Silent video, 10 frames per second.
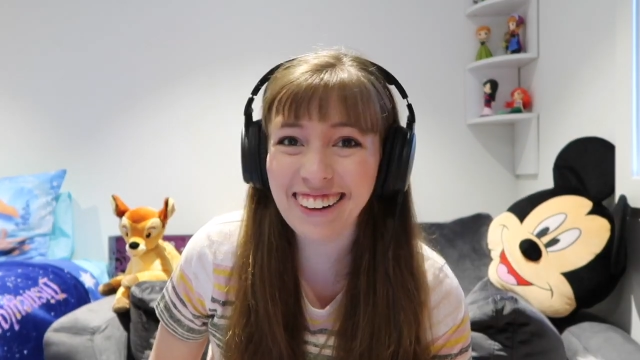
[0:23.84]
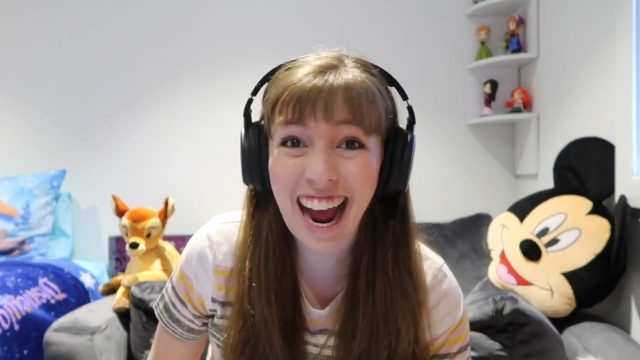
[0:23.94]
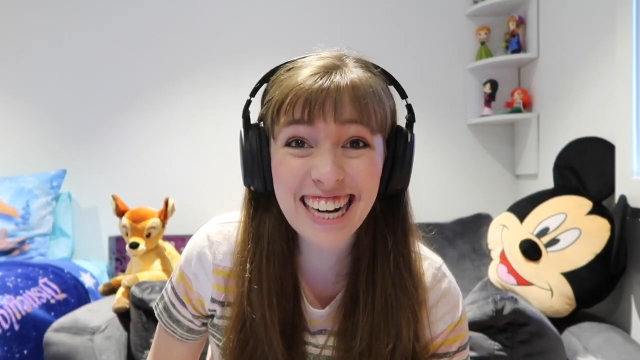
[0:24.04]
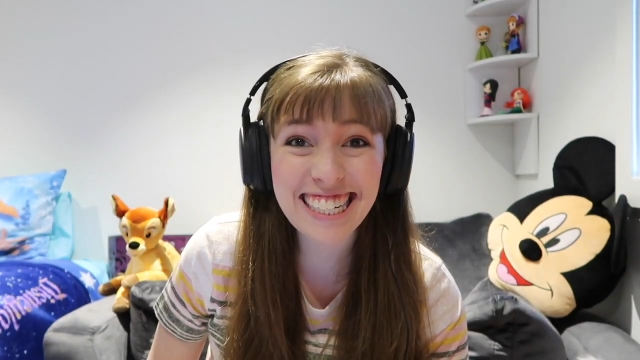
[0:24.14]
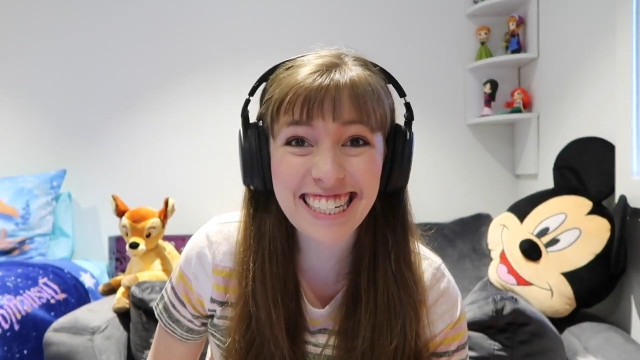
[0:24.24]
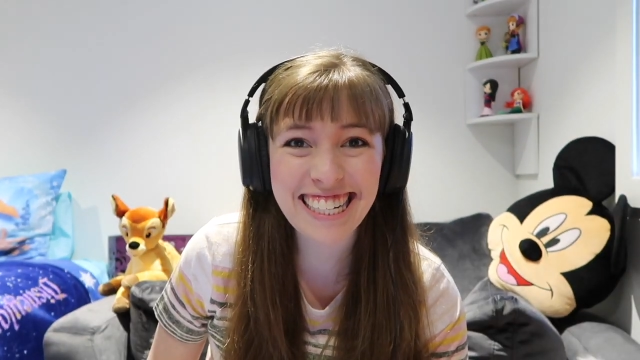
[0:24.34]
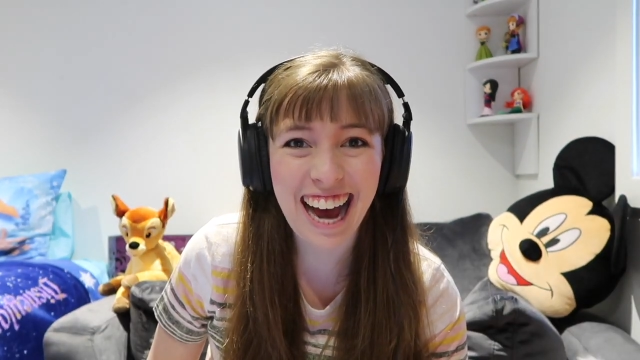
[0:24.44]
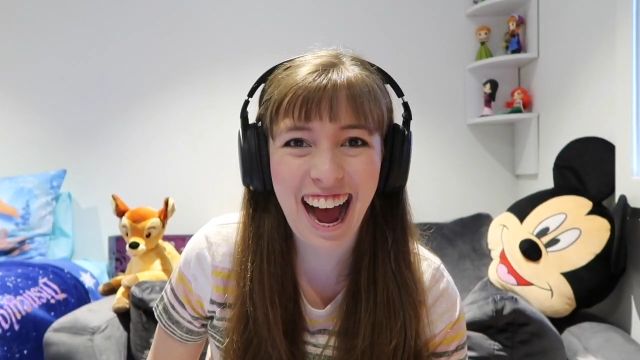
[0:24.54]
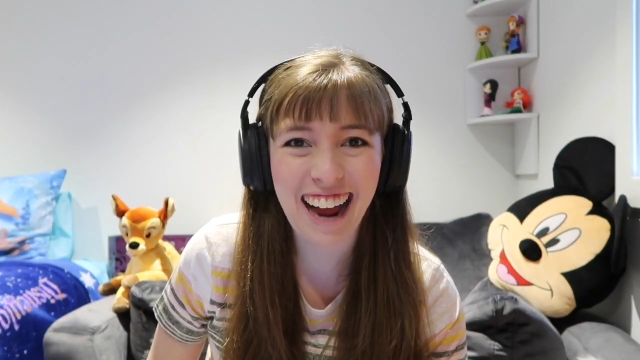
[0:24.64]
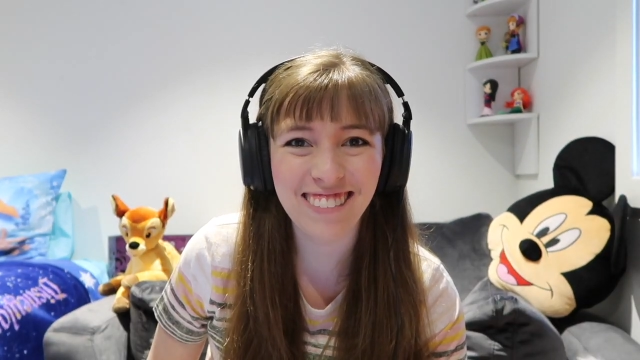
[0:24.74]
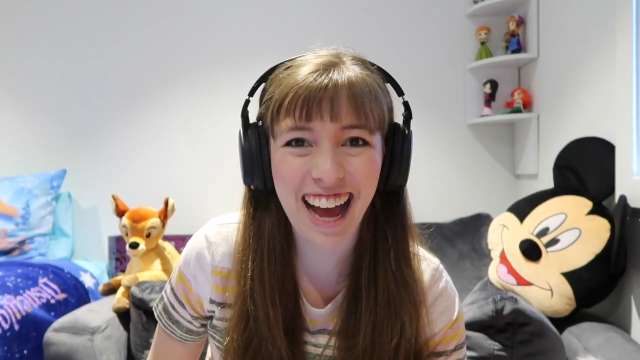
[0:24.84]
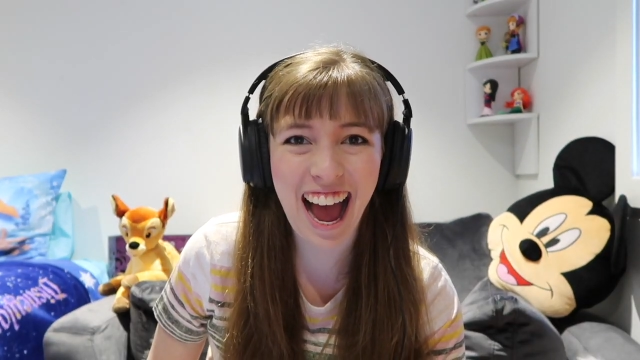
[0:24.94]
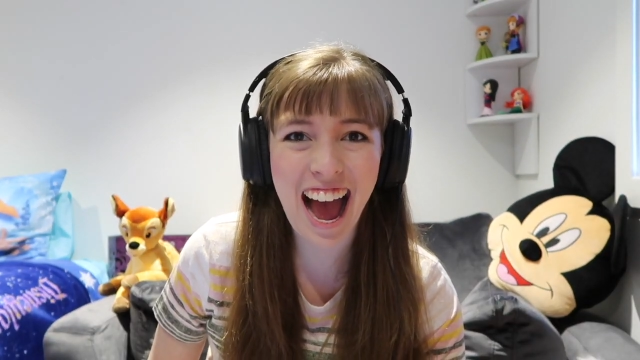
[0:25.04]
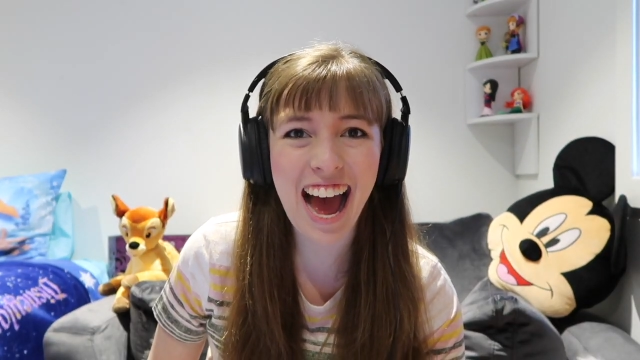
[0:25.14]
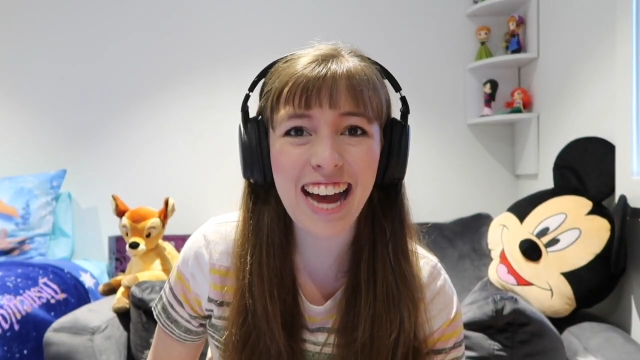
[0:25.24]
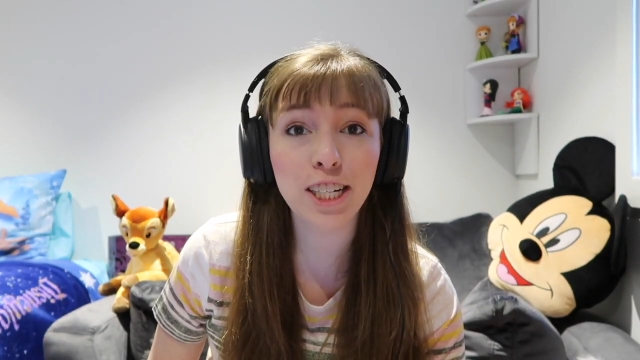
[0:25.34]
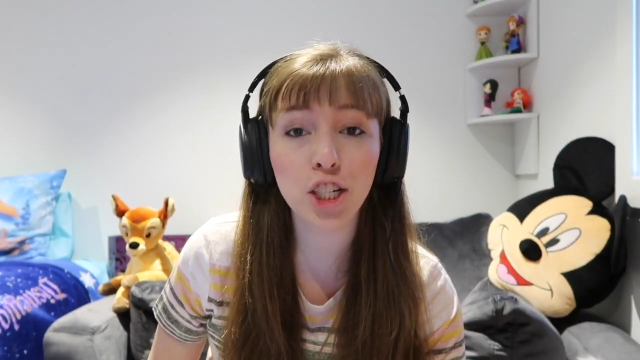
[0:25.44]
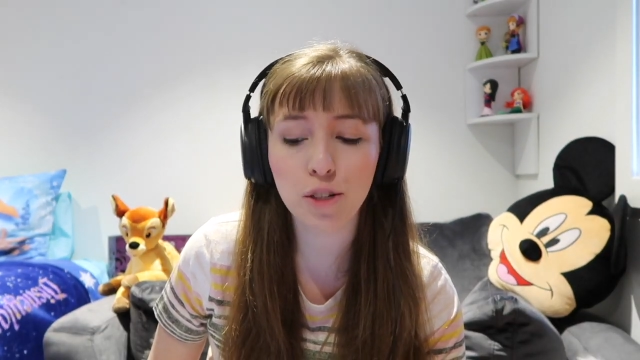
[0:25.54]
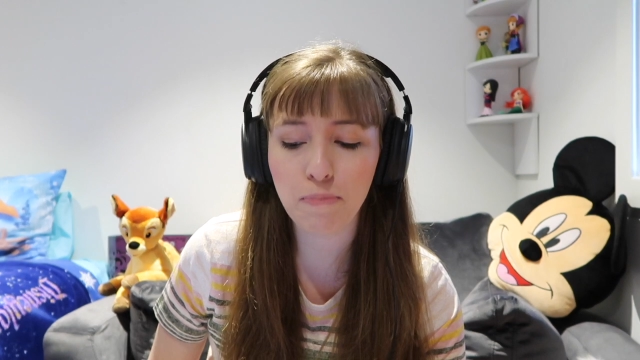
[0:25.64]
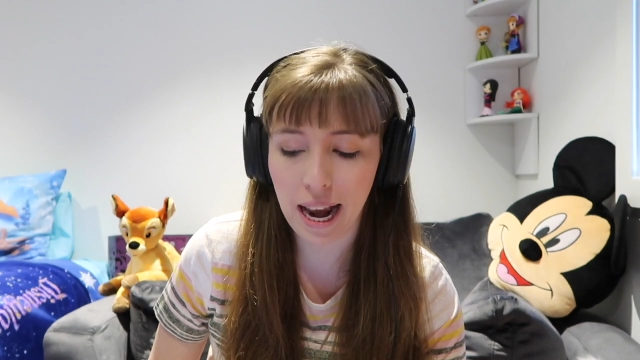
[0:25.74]
reaction time,
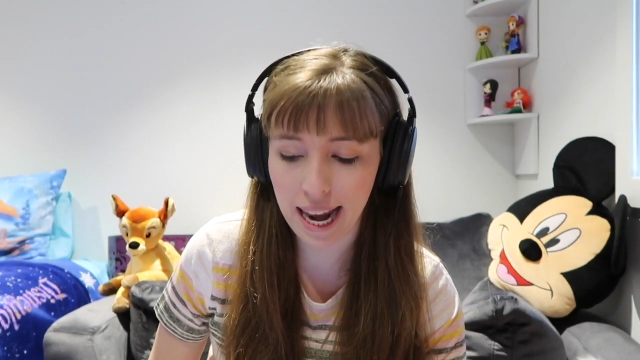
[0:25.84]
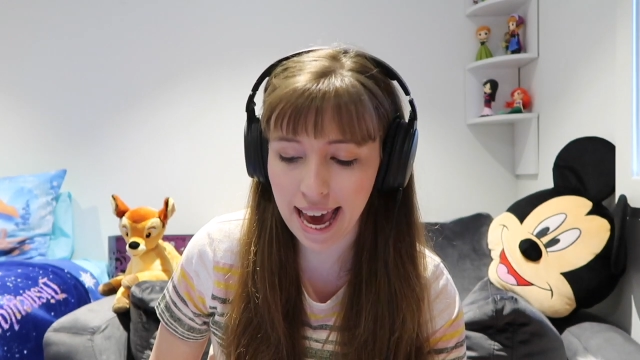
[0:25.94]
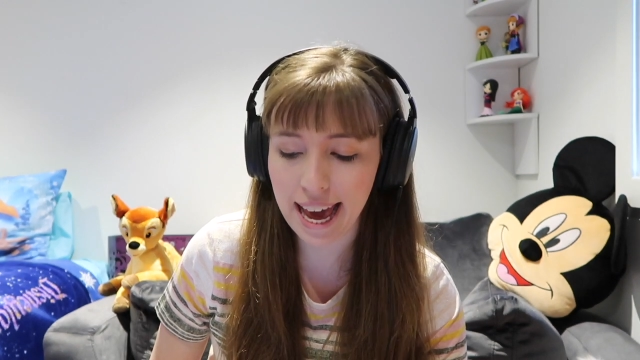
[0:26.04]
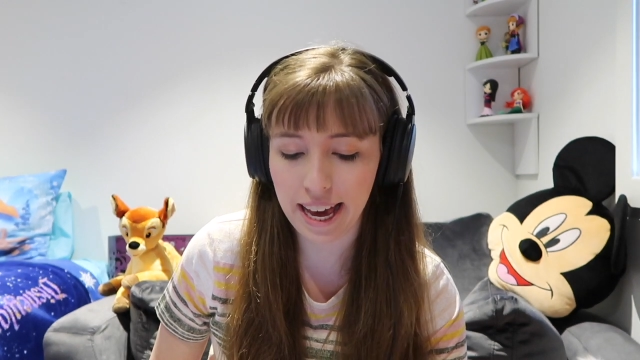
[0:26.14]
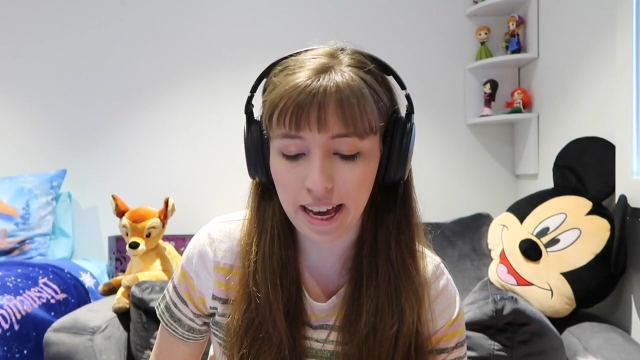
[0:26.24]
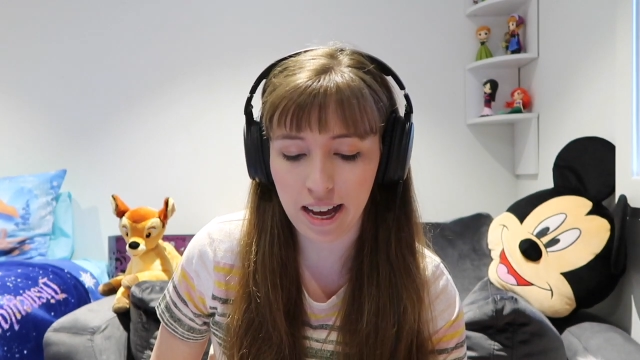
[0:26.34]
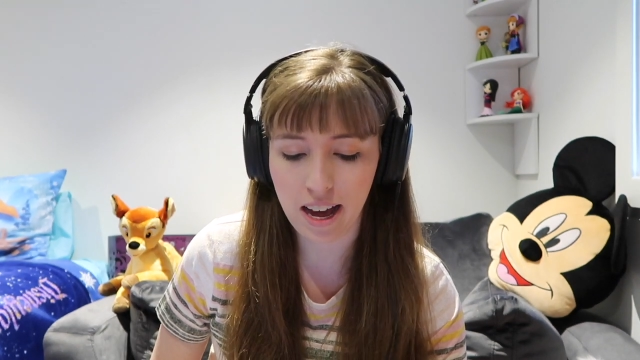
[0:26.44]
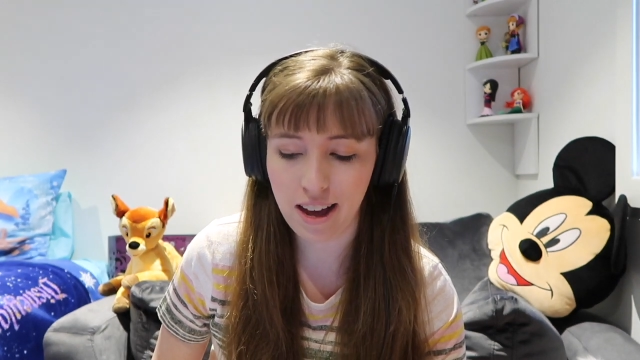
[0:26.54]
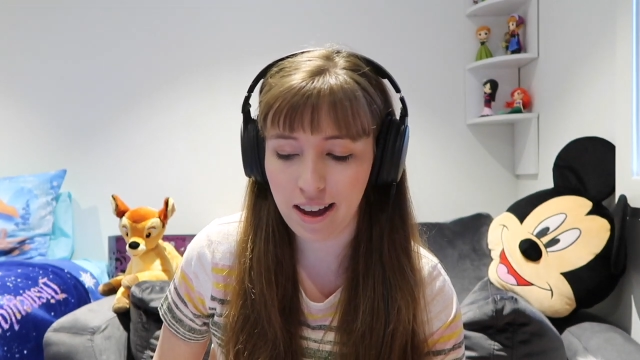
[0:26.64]
and play.